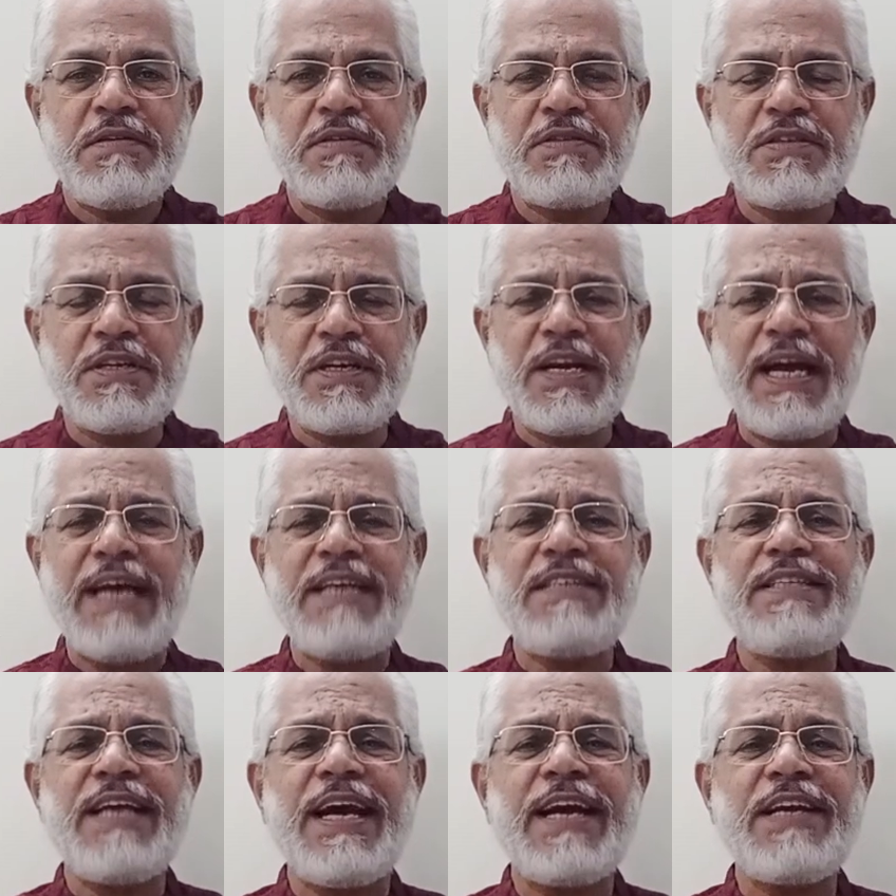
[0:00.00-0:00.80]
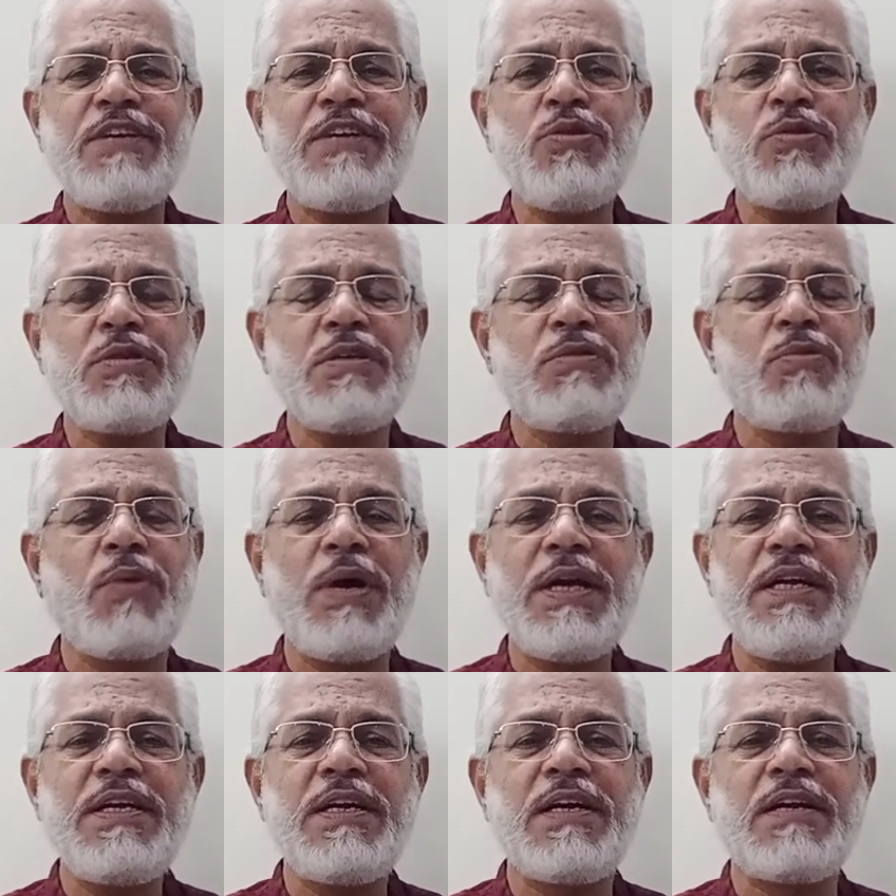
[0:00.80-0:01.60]
Sir Isaac Newton
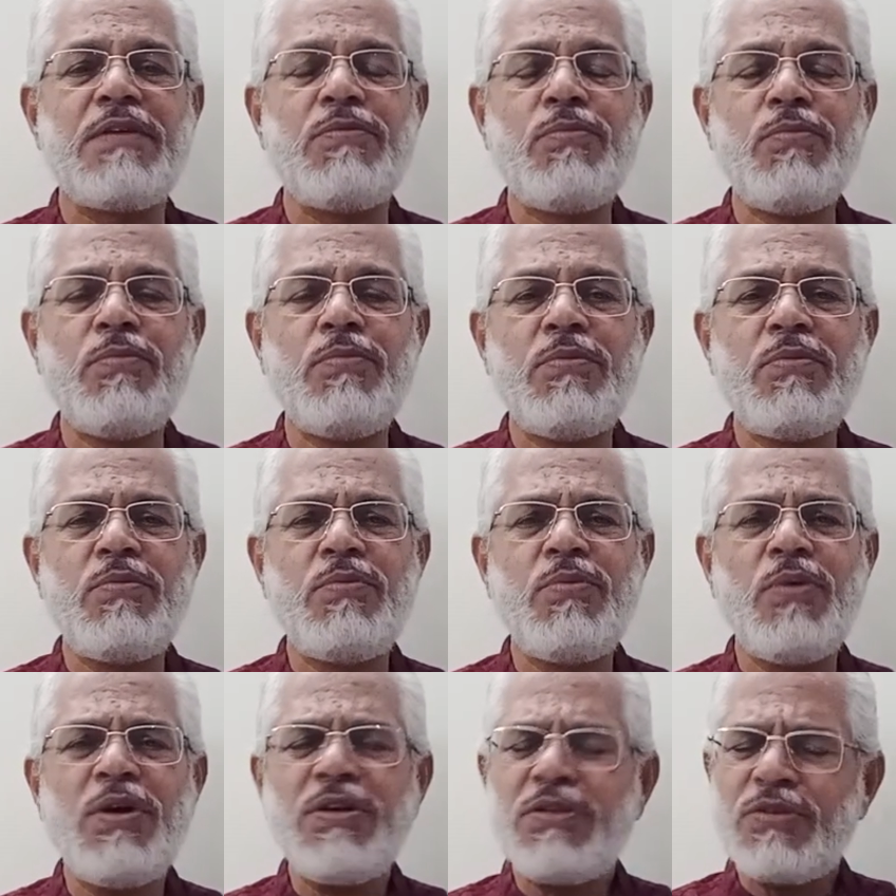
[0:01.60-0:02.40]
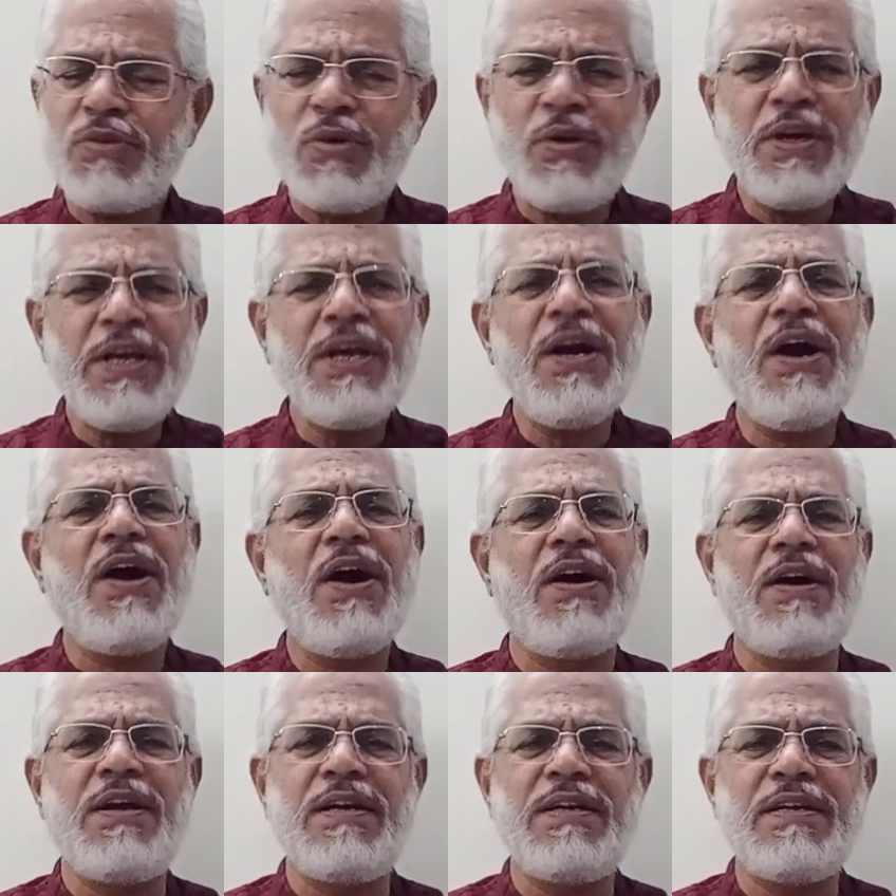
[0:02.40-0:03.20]
wondered, what's going
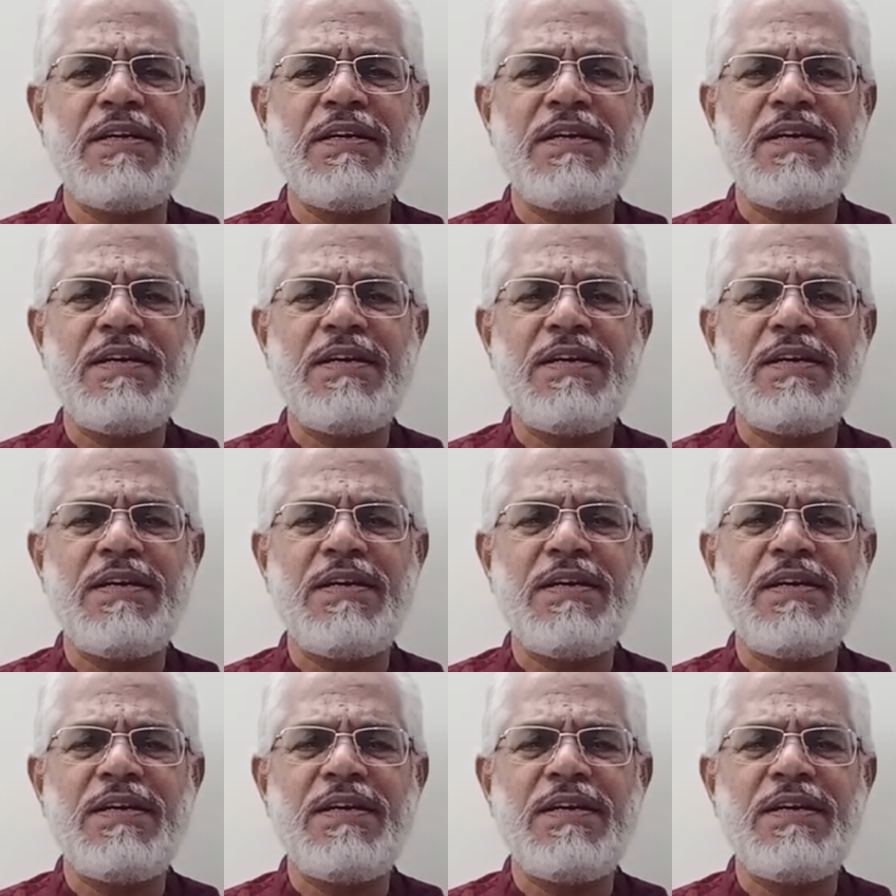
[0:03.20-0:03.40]
on?